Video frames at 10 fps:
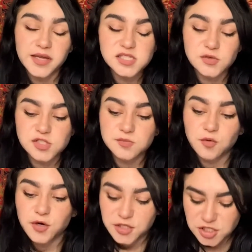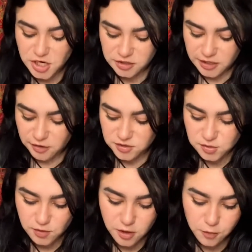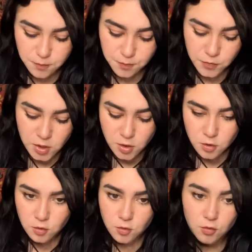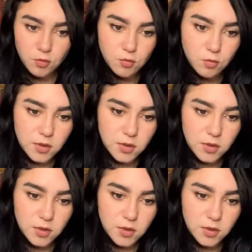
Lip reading: So it's important to check that out as well. Ooh.